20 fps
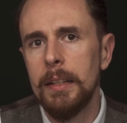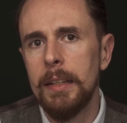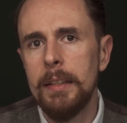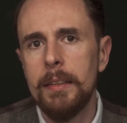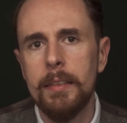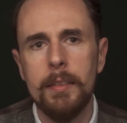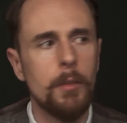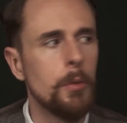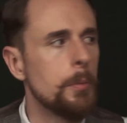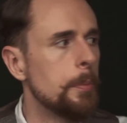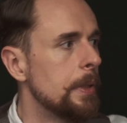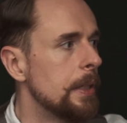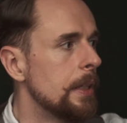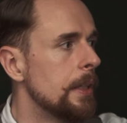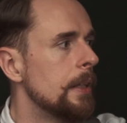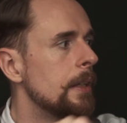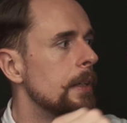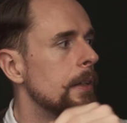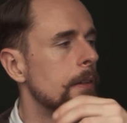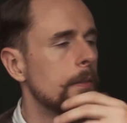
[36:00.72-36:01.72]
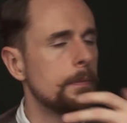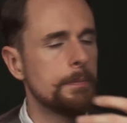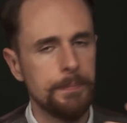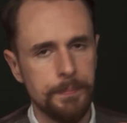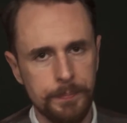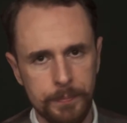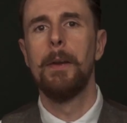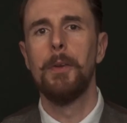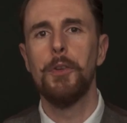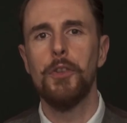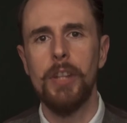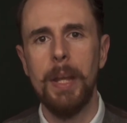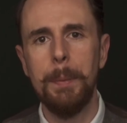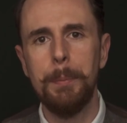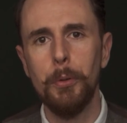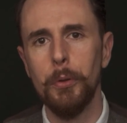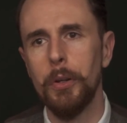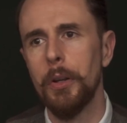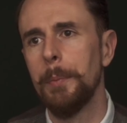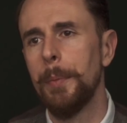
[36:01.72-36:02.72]
needs to be shaped
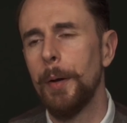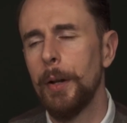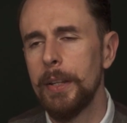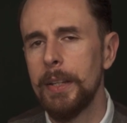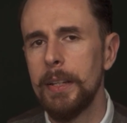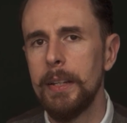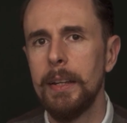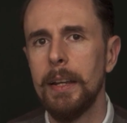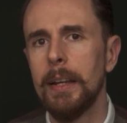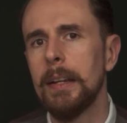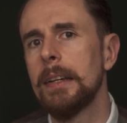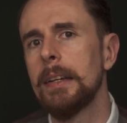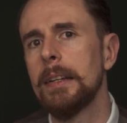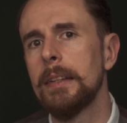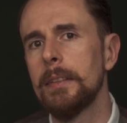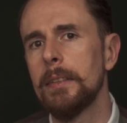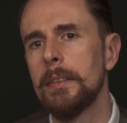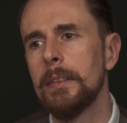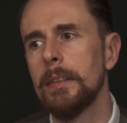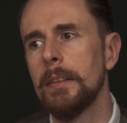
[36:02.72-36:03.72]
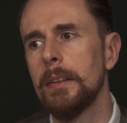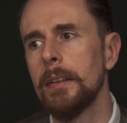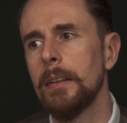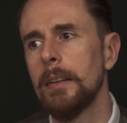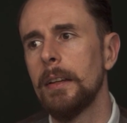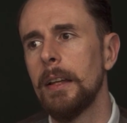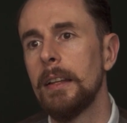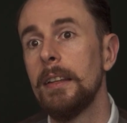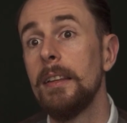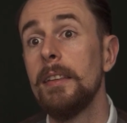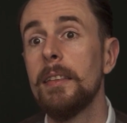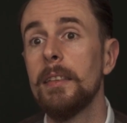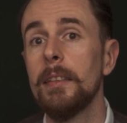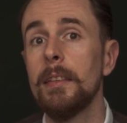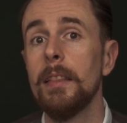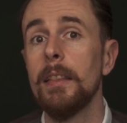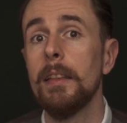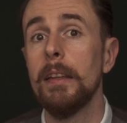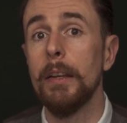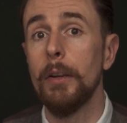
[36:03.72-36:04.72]
to your body, and at least
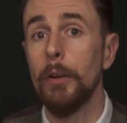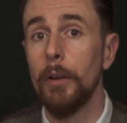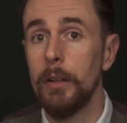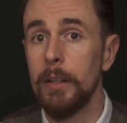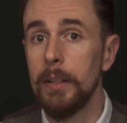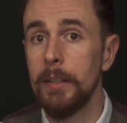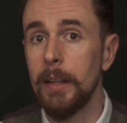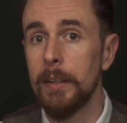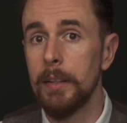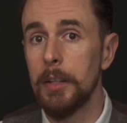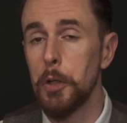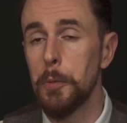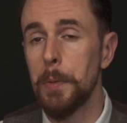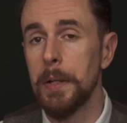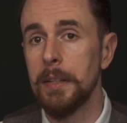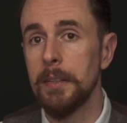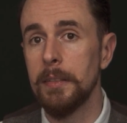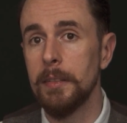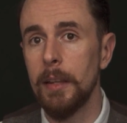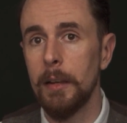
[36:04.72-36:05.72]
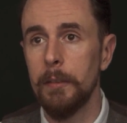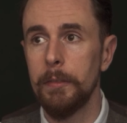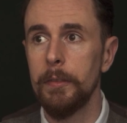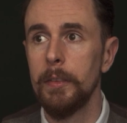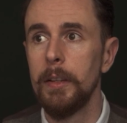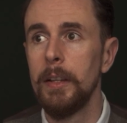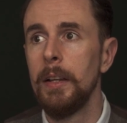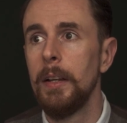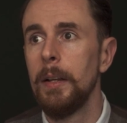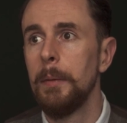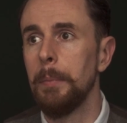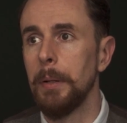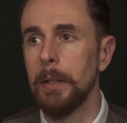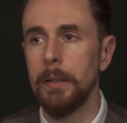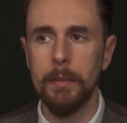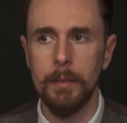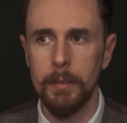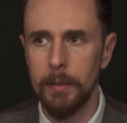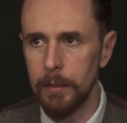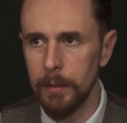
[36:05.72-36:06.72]
the early 1920s stuff.
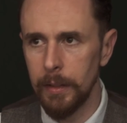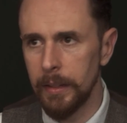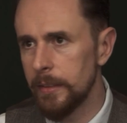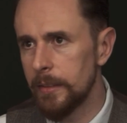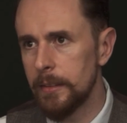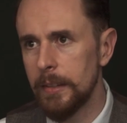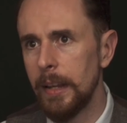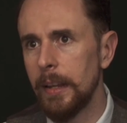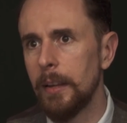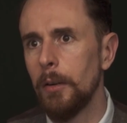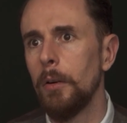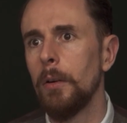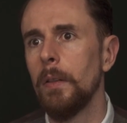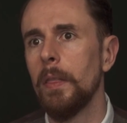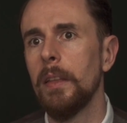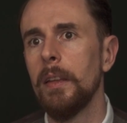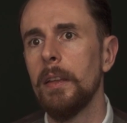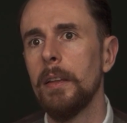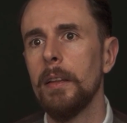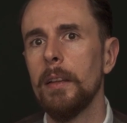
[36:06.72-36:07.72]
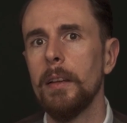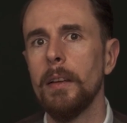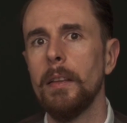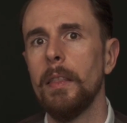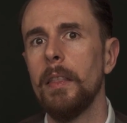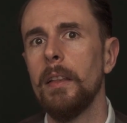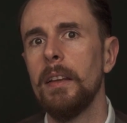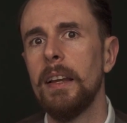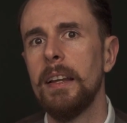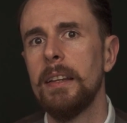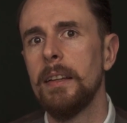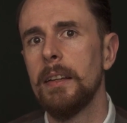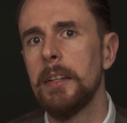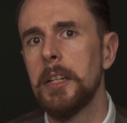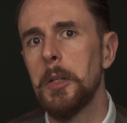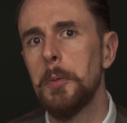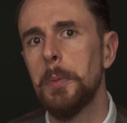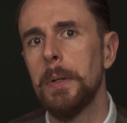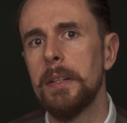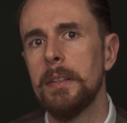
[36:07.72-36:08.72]
But let's take all the late
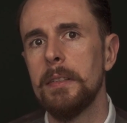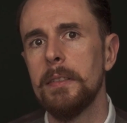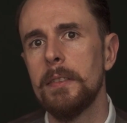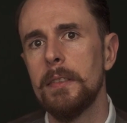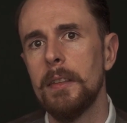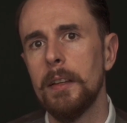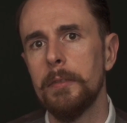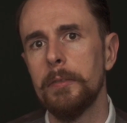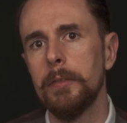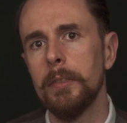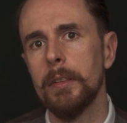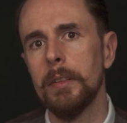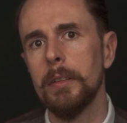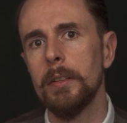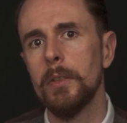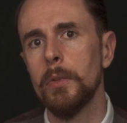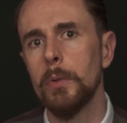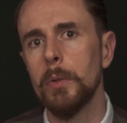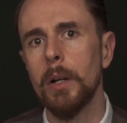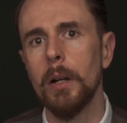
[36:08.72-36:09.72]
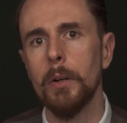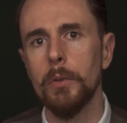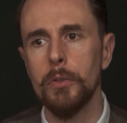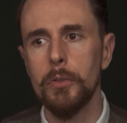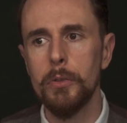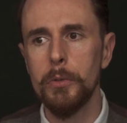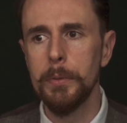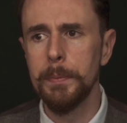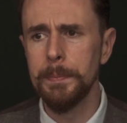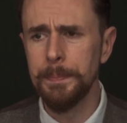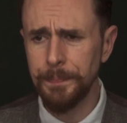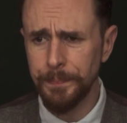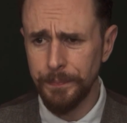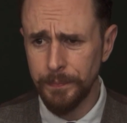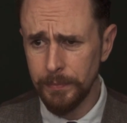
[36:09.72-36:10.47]
1920s stuff into account too.